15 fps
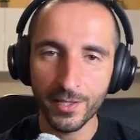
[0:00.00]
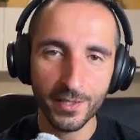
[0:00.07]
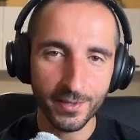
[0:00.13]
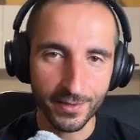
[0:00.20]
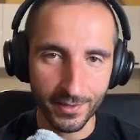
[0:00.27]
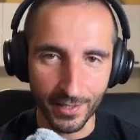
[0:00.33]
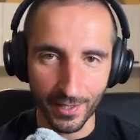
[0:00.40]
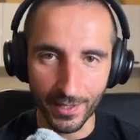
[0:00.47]

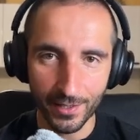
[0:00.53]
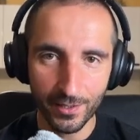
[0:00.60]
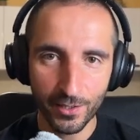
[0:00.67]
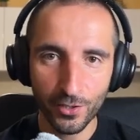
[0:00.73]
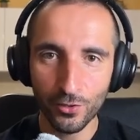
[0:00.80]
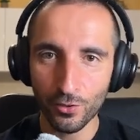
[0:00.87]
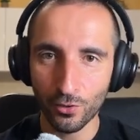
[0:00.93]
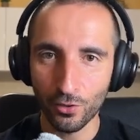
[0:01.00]
There,
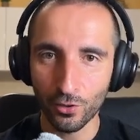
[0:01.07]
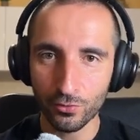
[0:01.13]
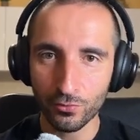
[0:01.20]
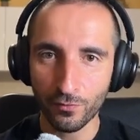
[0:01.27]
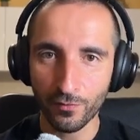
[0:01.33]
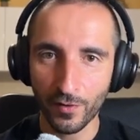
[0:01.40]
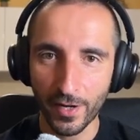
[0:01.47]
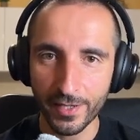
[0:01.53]
you're going to
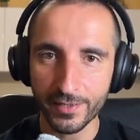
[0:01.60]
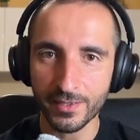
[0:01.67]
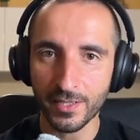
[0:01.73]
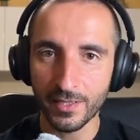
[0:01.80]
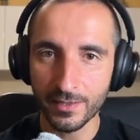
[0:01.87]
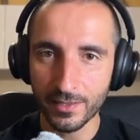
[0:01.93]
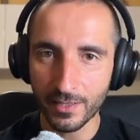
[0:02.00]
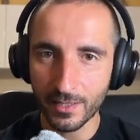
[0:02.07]
find
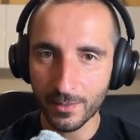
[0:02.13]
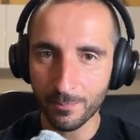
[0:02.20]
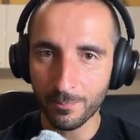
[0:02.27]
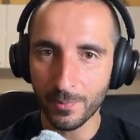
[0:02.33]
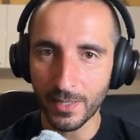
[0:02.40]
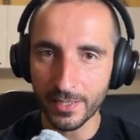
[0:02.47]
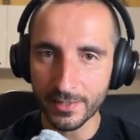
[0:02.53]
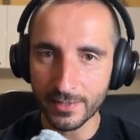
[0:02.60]
the
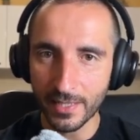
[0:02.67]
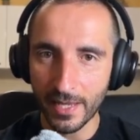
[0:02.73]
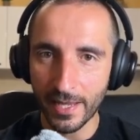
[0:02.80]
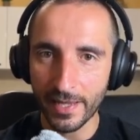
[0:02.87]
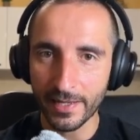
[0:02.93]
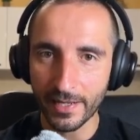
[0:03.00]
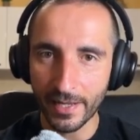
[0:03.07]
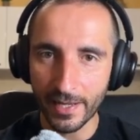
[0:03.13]
complete
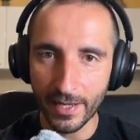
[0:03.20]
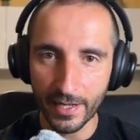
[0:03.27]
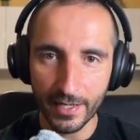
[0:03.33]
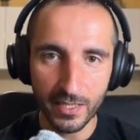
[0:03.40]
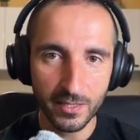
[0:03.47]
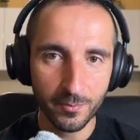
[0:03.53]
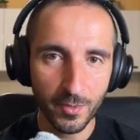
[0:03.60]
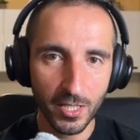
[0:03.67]
AI
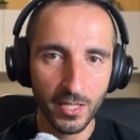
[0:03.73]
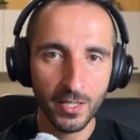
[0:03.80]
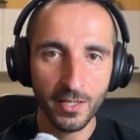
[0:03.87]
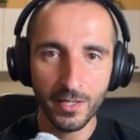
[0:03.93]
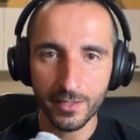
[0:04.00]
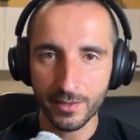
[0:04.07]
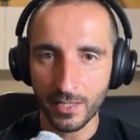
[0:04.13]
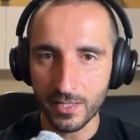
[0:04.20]
Academy
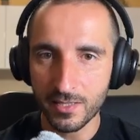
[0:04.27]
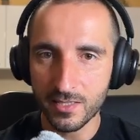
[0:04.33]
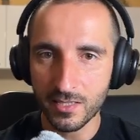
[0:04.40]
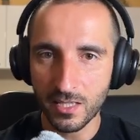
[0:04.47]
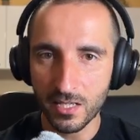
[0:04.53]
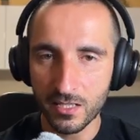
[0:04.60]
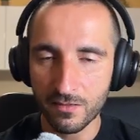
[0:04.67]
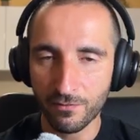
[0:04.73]
that
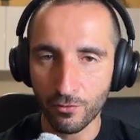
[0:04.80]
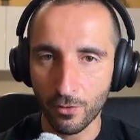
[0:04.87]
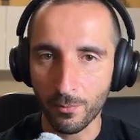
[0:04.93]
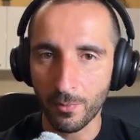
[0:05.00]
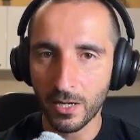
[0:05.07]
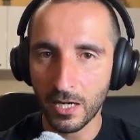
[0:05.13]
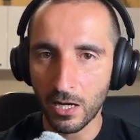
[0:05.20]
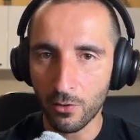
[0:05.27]
starts from
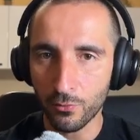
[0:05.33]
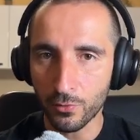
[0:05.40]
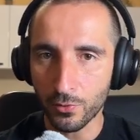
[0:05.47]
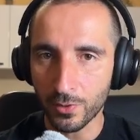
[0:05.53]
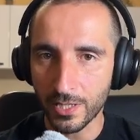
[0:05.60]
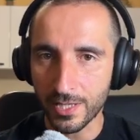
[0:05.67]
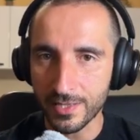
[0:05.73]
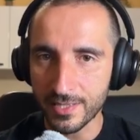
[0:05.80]
how you
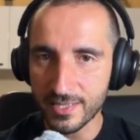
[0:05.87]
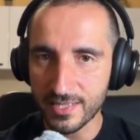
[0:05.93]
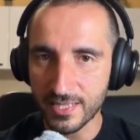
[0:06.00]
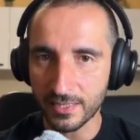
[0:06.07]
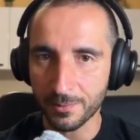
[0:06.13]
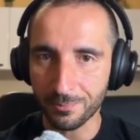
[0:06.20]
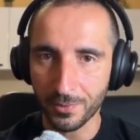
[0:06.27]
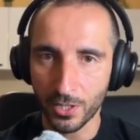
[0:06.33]
can set
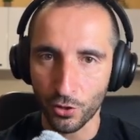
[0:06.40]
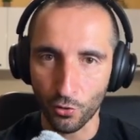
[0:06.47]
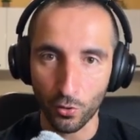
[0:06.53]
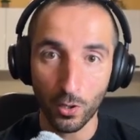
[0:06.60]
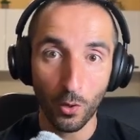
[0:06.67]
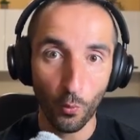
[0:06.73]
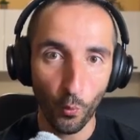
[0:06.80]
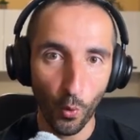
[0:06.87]
up your
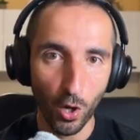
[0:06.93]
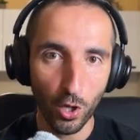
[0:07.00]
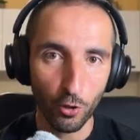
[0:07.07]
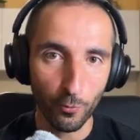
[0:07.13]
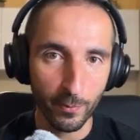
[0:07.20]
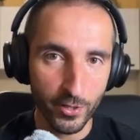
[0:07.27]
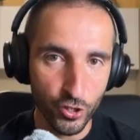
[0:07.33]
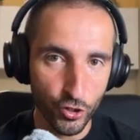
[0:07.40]
local
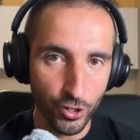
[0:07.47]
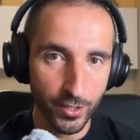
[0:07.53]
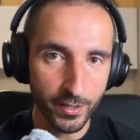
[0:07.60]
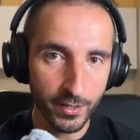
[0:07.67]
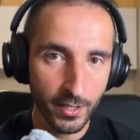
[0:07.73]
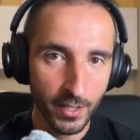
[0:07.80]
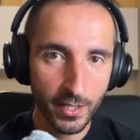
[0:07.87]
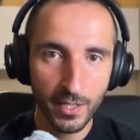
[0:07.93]

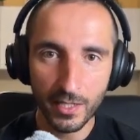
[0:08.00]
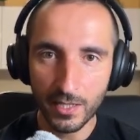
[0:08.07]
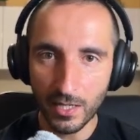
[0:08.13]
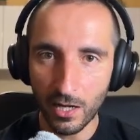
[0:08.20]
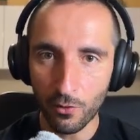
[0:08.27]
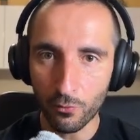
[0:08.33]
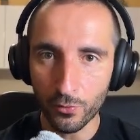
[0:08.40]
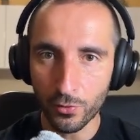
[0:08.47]
machine,
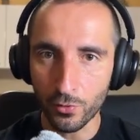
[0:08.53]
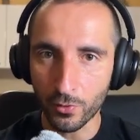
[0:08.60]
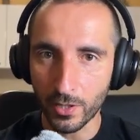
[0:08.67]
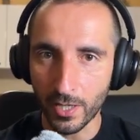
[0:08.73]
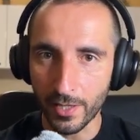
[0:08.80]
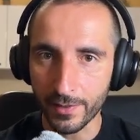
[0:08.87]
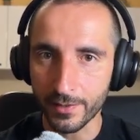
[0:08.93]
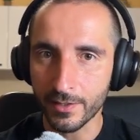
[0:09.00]
how you
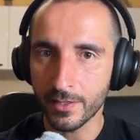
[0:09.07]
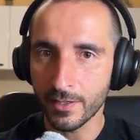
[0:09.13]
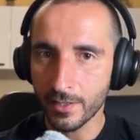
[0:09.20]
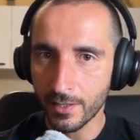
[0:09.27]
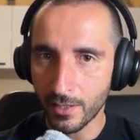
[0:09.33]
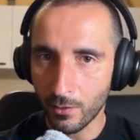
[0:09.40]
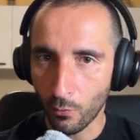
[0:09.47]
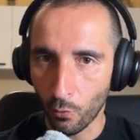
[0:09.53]
can
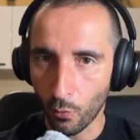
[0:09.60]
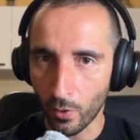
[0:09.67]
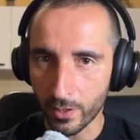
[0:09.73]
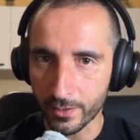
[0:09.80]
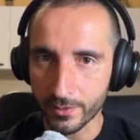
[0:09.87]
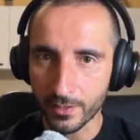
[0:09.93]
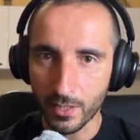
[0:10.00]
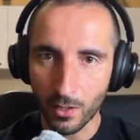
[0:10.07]

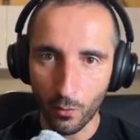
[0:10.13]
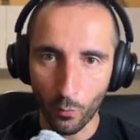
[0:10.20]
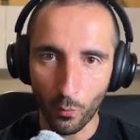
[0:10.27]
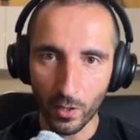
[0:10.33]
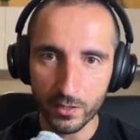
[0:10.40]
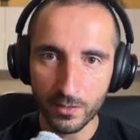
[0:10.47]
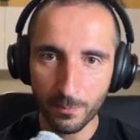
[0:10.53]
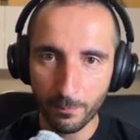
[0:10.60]
learn
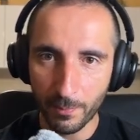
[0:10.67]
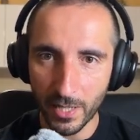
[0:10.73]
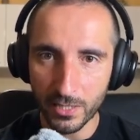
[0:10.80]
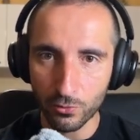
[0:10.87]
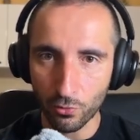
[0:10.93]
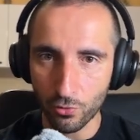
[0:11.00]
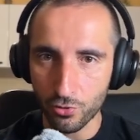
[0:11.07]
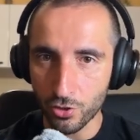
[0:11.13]
what
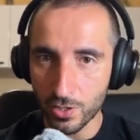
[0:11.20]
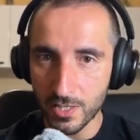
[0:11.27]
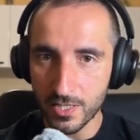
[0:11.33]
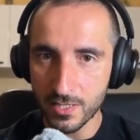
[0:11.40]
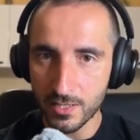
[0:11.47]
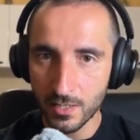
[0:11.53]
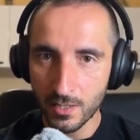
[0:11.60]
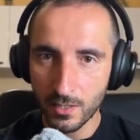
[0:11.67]
PyTorch
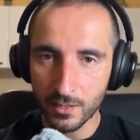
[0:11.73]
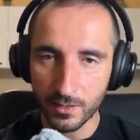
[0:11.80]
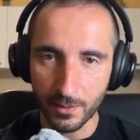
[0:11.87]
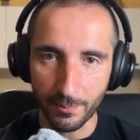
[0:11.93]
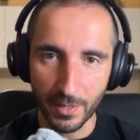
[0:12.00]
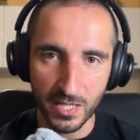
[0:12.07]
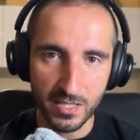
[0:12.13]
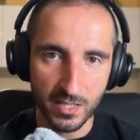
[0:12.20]
is, the
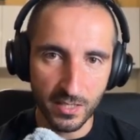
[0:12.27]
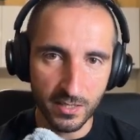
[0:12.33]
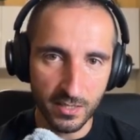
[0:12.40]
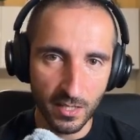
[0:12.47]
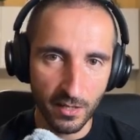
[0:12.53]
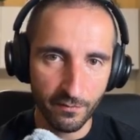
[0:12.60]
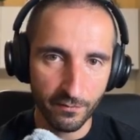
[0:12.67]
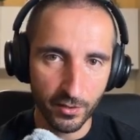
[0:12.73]
basics
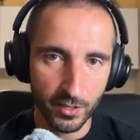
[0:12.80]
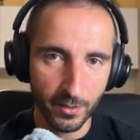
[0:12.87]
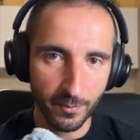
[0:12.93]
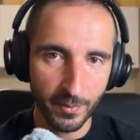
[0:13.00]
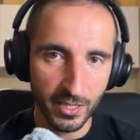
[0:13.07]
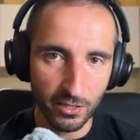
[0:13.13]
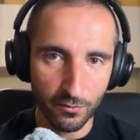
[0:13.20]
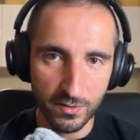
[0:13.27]
and
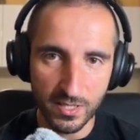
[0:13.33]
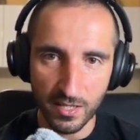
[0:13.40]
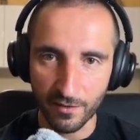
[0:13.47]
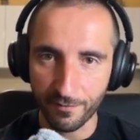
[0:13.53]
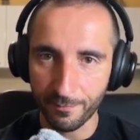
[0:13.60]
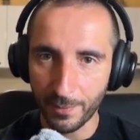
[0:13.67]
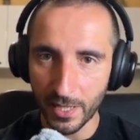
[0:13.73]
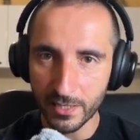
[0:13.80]
fundamentals
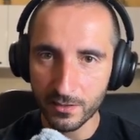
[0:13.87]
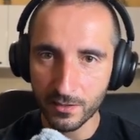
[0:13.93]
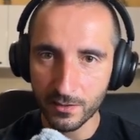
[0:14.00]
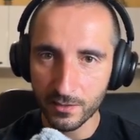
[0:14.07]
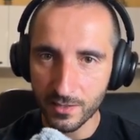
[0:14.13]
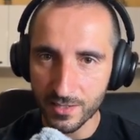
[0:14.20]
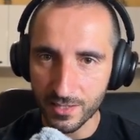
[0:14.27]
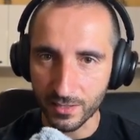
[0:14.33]
of Python,
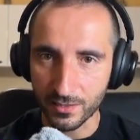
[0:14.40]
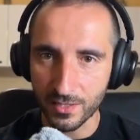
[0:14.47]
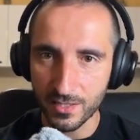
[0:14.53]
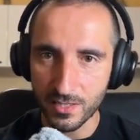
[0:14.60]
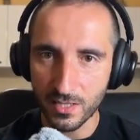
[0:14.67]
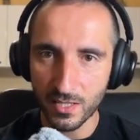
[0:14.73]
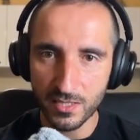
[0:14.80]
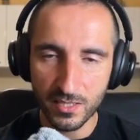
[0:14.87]

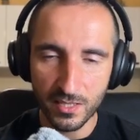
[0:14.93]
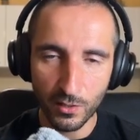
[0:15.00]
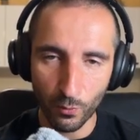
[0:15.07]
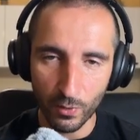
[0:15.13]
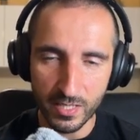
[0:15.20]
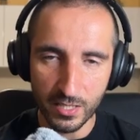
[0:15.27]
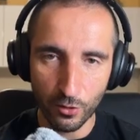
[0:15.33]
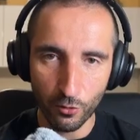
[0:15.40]
statistics,
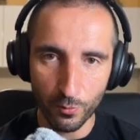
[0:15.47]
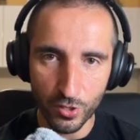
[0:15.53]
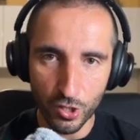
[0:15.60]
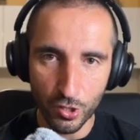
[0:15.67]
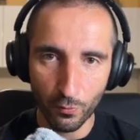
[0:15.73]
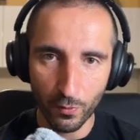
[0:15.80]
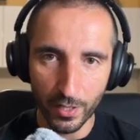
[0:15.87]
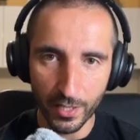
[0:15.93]
classical
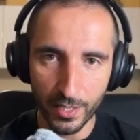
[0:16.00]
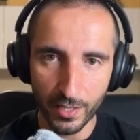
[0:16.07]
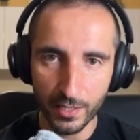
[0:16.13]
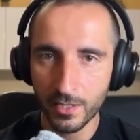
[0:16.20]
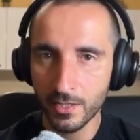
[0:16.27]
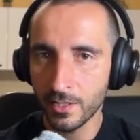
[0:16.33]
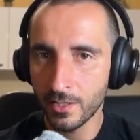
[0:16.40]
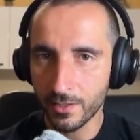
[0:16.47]
machine learning,
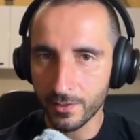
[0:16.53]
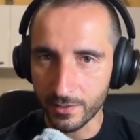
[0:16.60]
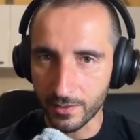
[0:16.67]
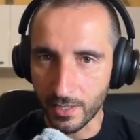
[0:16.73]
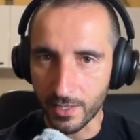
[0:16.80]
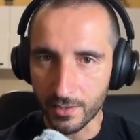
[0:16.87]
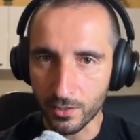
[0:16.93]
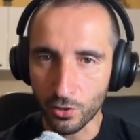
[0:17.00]

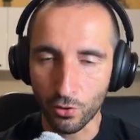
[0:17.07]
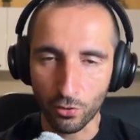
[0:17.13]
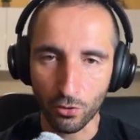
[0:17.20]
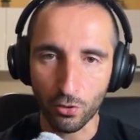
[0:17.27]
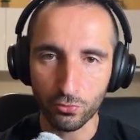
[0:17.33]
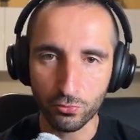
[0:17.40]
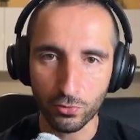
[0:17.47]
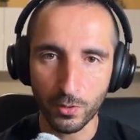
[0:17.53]
then you're
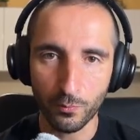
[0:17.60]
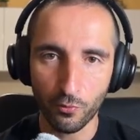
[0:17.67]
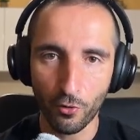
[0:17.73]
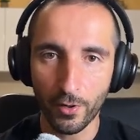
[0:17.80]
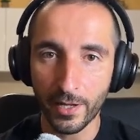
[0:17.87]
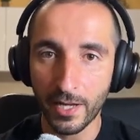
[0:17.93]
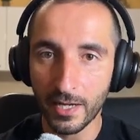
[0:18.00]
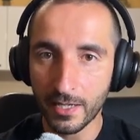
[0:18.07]
going to
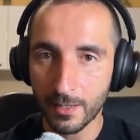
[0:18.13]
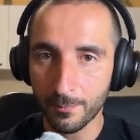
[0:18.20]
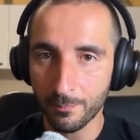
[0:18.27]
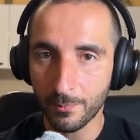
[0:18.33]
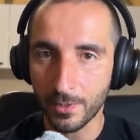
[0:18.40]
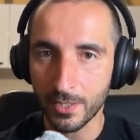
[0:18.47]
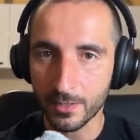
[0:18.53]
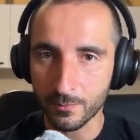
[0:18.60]
deploy a
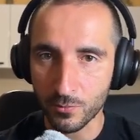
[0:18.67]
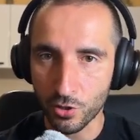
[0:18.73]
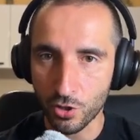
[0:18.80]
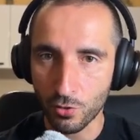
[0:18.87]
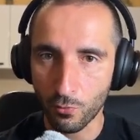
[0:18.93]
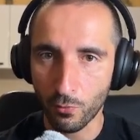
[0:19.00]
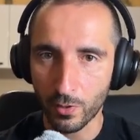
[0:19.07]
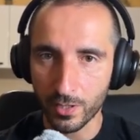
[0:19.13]
complete
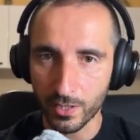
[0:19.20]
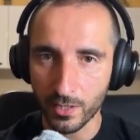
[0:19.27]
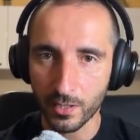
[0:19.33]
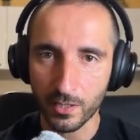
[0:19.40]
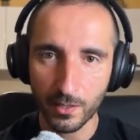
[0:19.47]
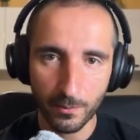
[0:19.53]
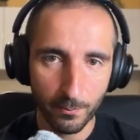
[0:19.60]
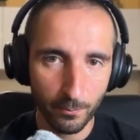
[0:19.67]
machine learning
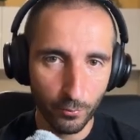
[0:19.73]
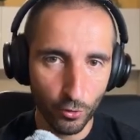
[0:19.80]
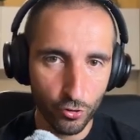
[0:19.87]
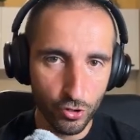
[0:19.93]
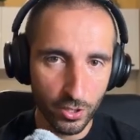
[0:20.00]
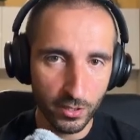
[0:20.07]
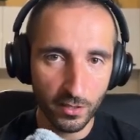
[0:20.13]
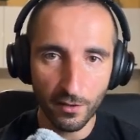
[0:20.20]

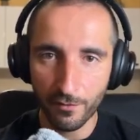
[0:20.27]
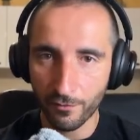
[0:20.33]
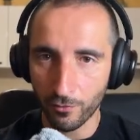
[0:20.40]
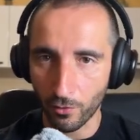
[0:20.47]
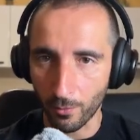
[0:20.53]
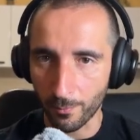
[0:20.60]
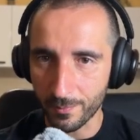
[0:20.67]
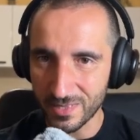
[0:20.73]
project
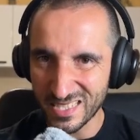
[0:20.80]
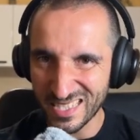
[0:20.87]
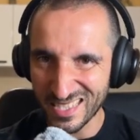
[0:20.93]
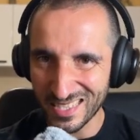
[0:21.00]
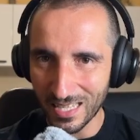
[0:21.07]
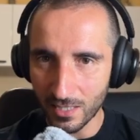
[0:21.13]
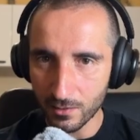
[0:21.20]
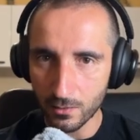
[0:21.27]
from
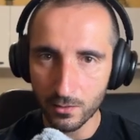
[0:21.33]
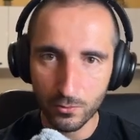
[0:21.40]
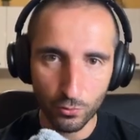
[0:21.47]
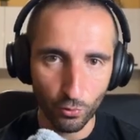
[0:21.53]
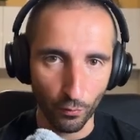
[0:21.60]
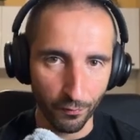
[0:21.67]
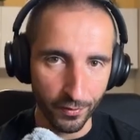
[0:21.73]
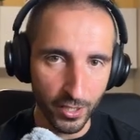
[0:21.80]
start
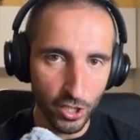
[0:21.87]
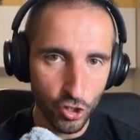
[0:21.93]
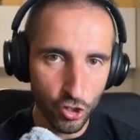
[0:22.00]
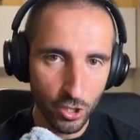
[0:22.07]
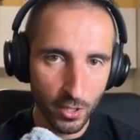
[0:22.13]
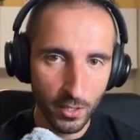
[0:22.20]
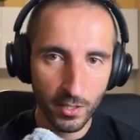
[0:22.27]
to finish.